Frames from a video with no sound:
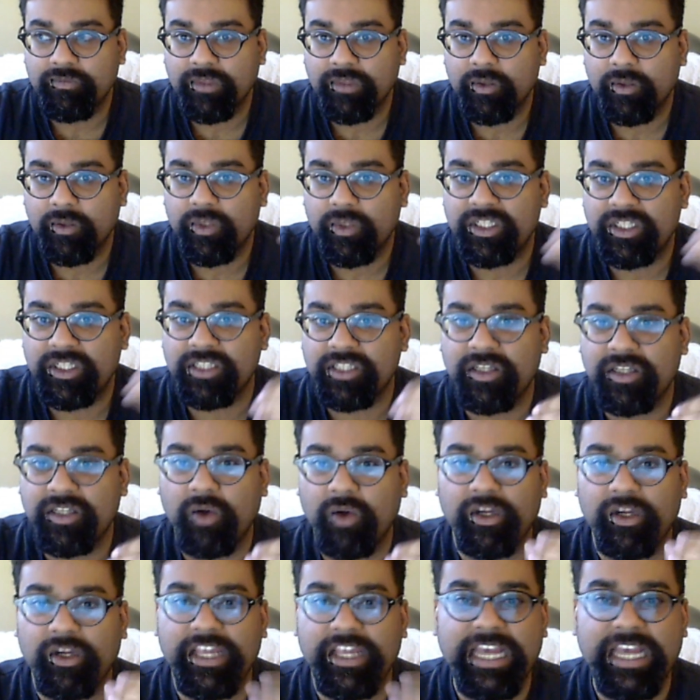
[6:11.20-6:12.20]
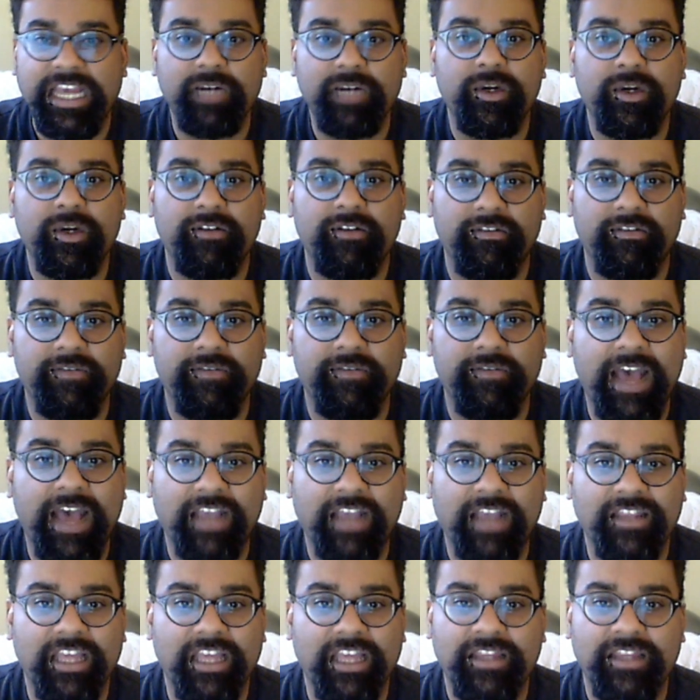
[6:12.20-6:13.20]
Which is totally ignorant of the
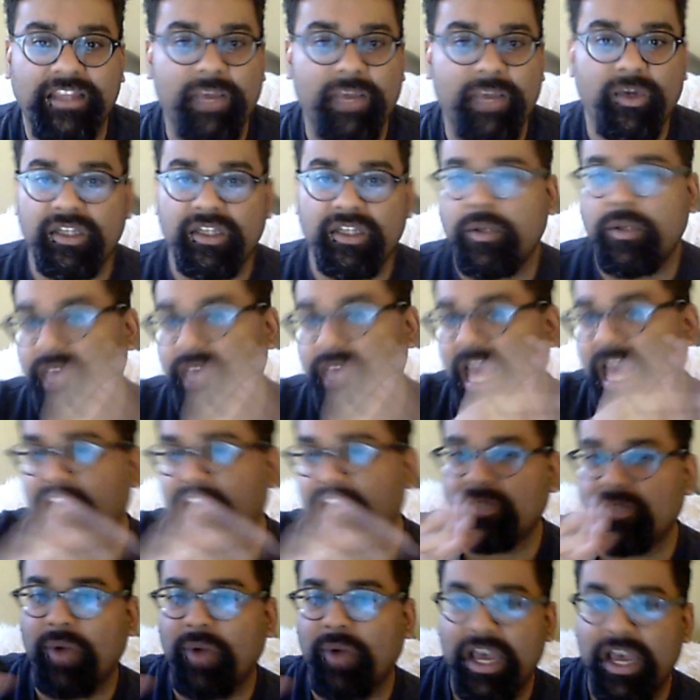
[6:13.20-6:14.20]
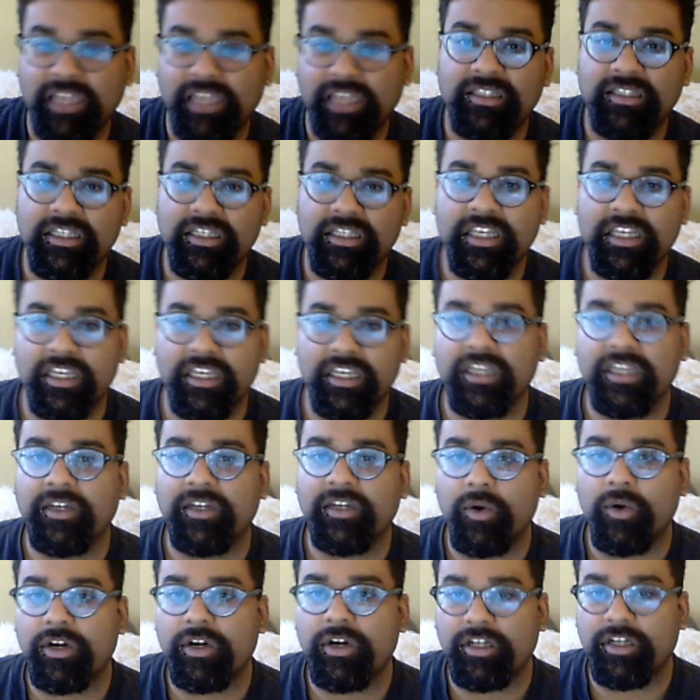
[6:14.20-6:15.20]
fact that they weren't doing X, Y, and Z in
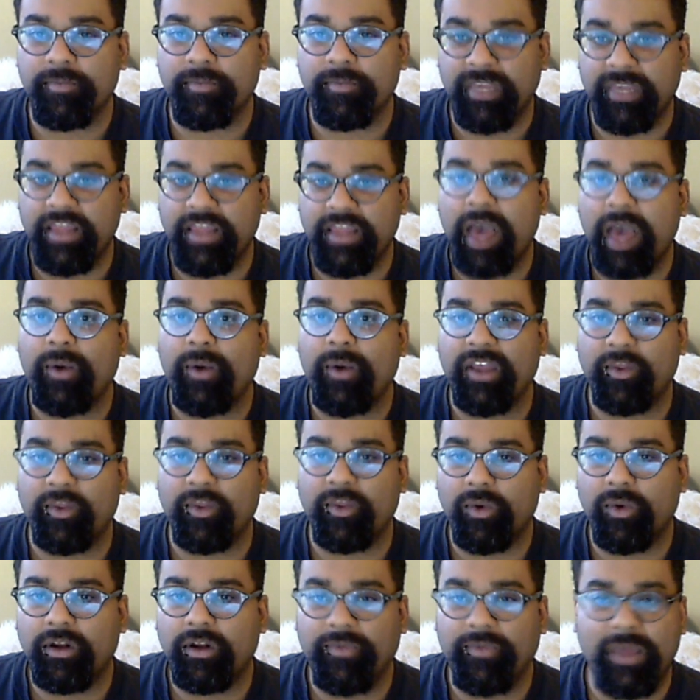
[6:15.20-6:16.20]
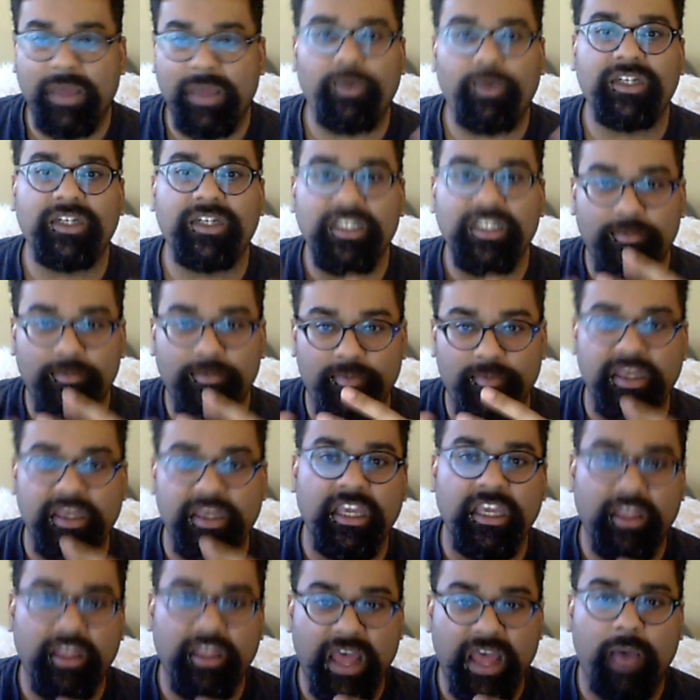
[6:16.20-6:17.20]
order to be that way in the world. They were just
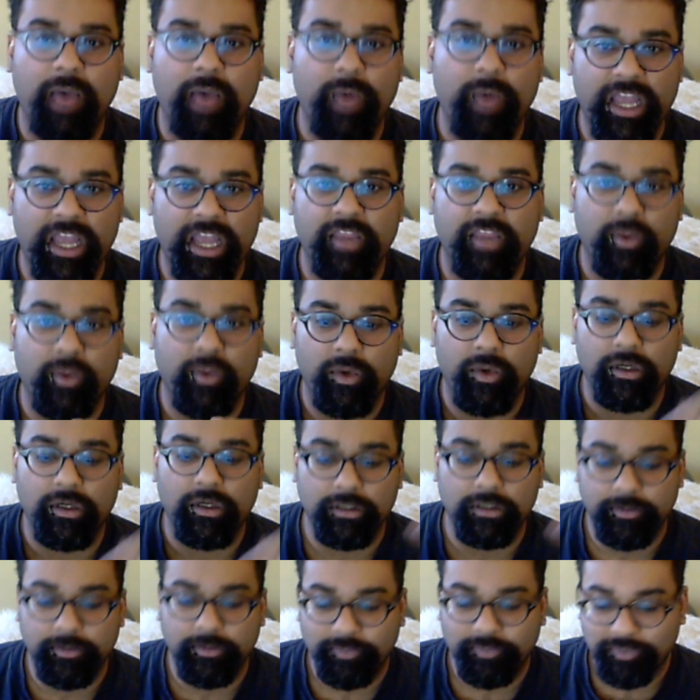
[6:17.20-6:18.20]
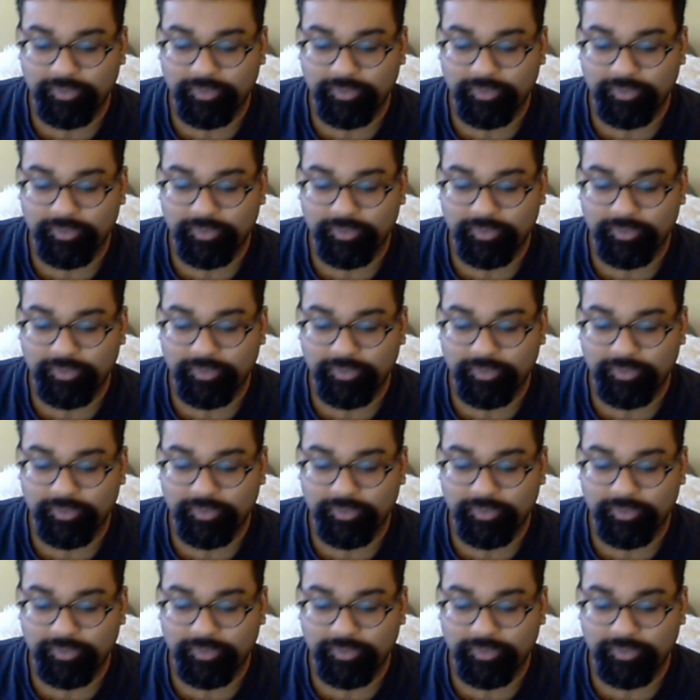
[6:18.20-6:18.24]
being that way in the world.